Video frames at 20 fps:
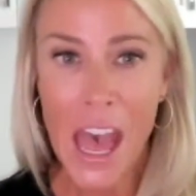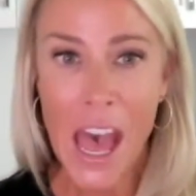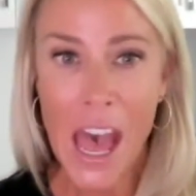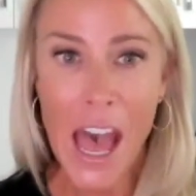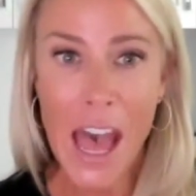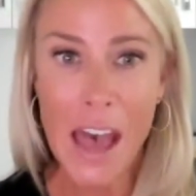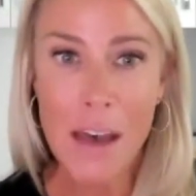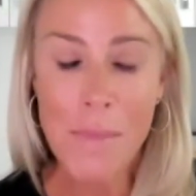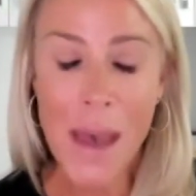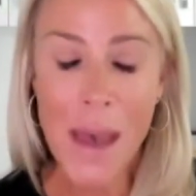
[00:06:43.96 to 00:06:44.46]

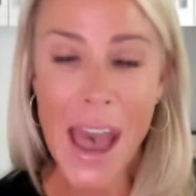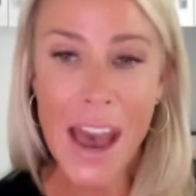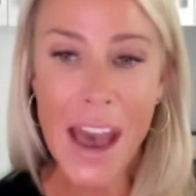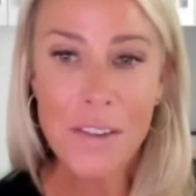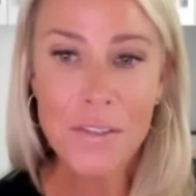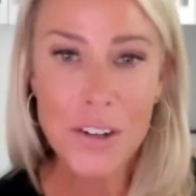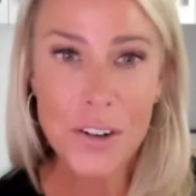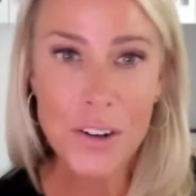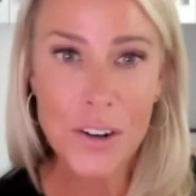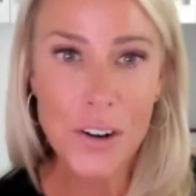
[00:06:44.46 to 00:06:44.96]
Um,
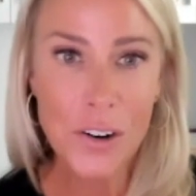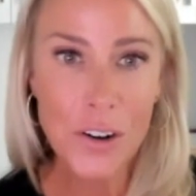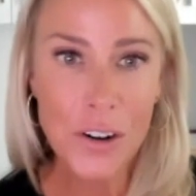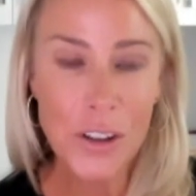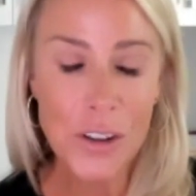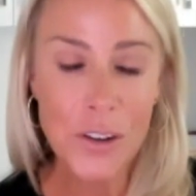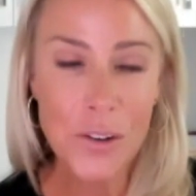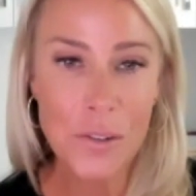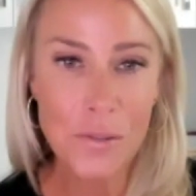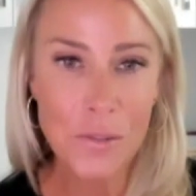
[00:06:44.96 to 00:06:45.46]
after
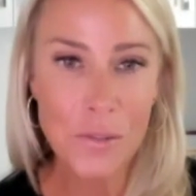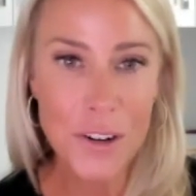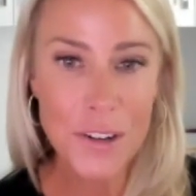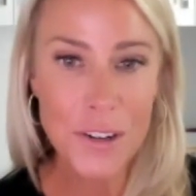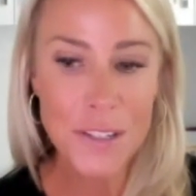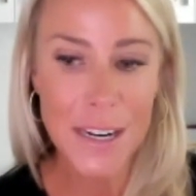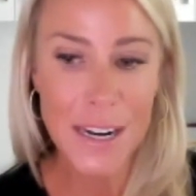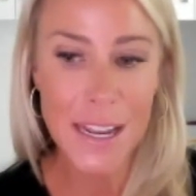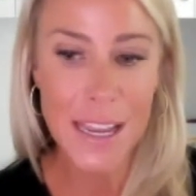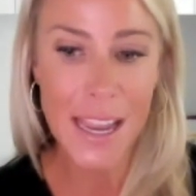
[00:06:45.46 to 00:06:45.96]

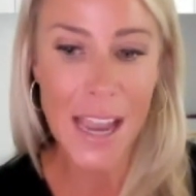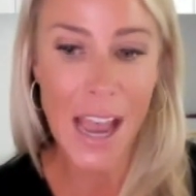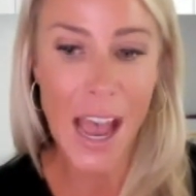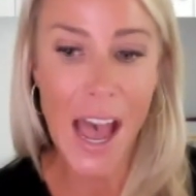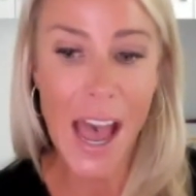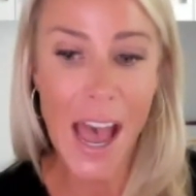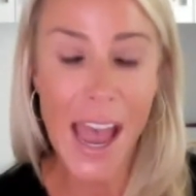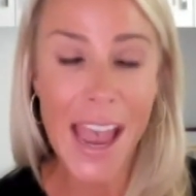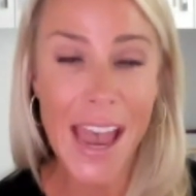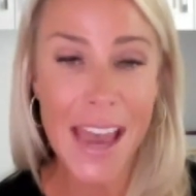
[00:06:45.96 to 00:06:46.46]
university,
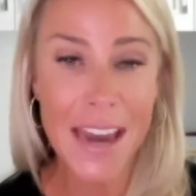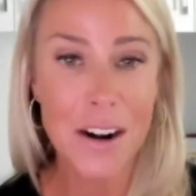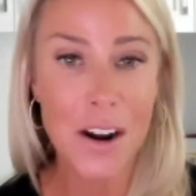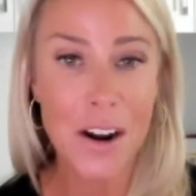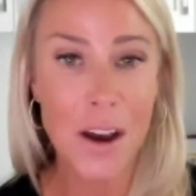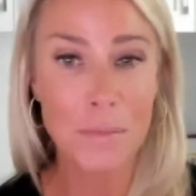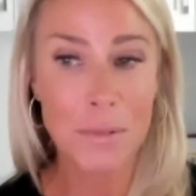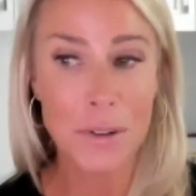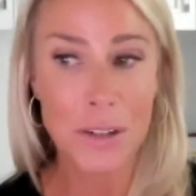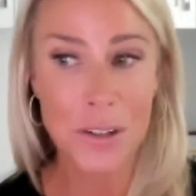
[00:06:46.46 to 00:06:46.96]
I had an
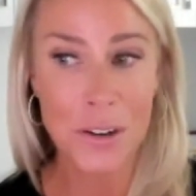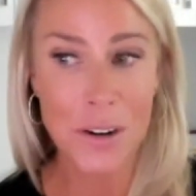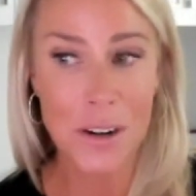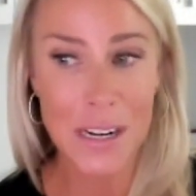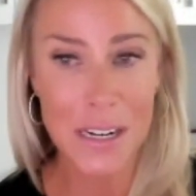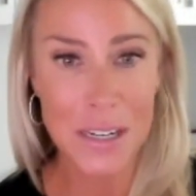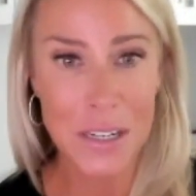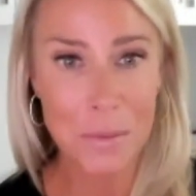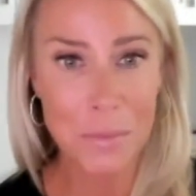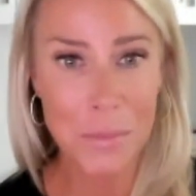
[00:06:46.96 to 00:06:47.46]

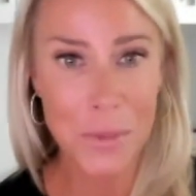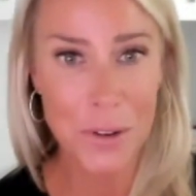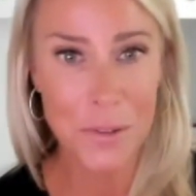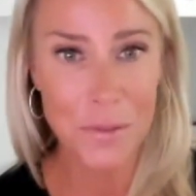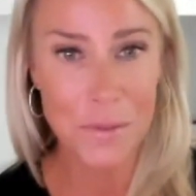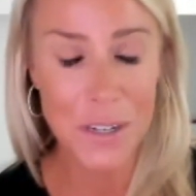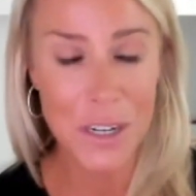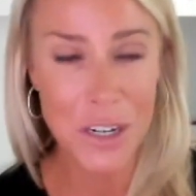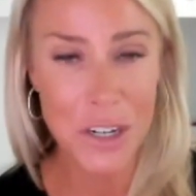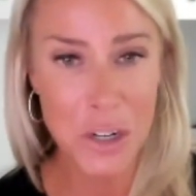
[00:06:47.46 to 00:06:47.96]
opportunity to move
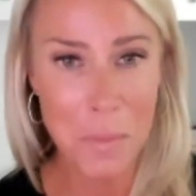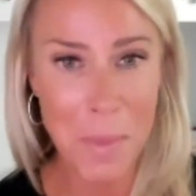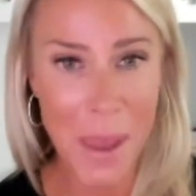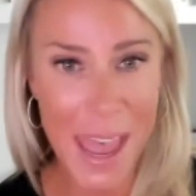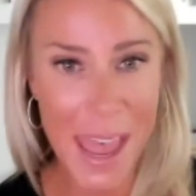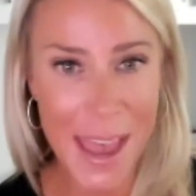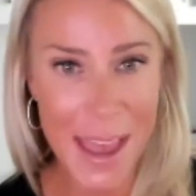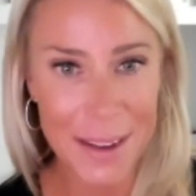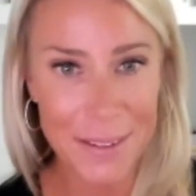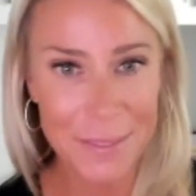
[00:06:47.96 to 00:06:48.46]
to Japan.